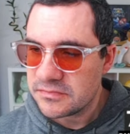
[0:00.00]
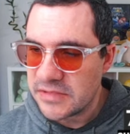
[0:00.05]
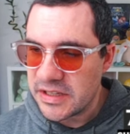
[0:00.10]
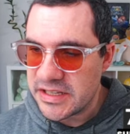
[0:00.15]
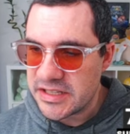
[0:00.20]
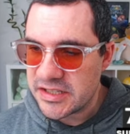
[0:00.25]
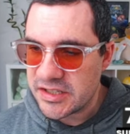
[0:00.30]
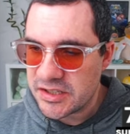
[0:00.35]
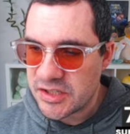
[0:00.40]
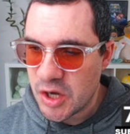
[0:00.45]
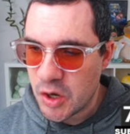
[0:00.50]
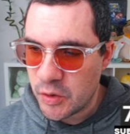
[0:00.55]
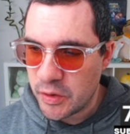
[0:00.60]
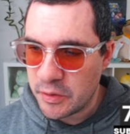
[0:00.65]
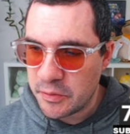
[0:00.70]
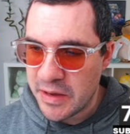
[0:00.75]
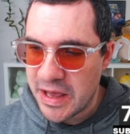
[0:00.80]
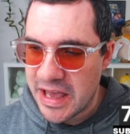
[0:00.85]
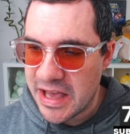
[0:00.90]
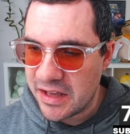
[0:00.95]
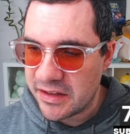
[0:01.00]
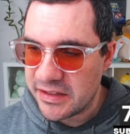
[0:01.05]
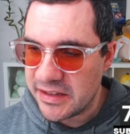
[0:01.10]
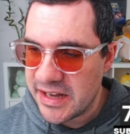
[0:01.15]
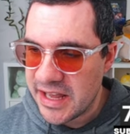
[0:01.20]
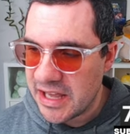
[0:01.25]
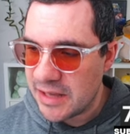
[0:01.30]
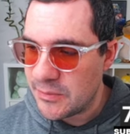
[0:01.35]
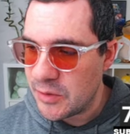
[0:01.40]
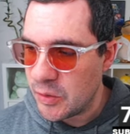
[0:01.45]
Is Totodile the
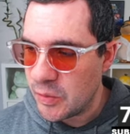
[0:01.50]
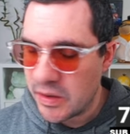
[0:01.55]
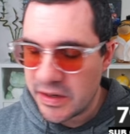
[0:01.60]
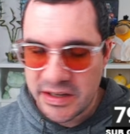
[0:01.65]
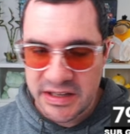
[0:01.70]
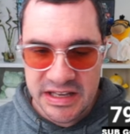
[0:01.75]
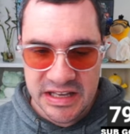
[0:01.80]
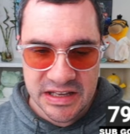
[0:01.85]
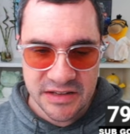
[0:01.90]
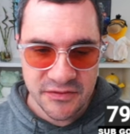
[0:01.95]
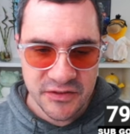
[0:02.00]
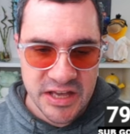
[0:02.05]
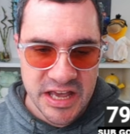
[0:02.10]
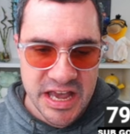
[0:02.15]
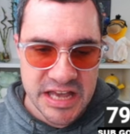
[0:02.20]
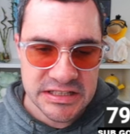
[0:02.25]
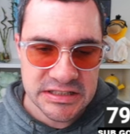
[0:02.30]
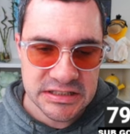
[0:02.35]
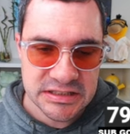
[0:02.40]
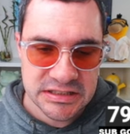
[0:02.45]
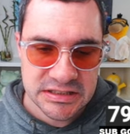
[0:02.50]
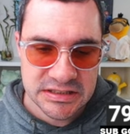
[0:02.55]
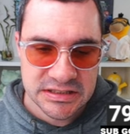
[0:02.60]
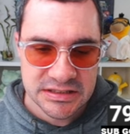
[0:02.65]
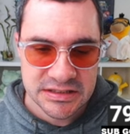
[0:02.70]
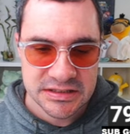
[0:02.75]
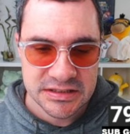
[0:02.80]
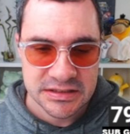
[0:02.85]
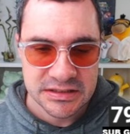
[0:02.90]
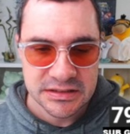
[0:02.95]
name you want to give?
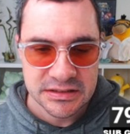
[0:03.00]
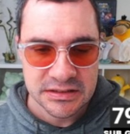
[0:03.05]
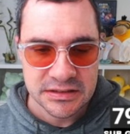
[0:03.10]
Yes.